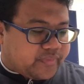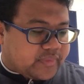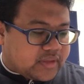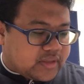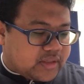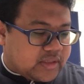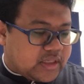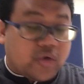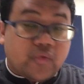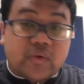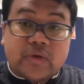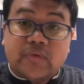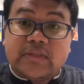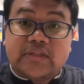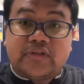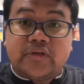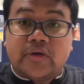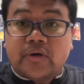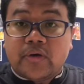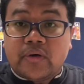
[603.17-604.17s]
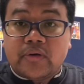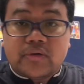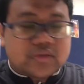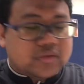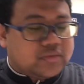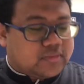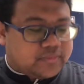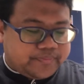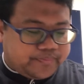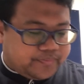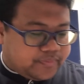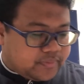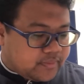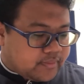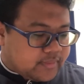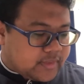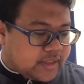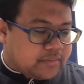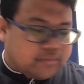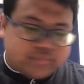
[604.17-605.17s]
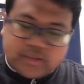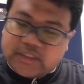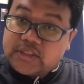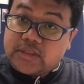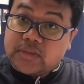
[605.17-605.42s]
when we talk, but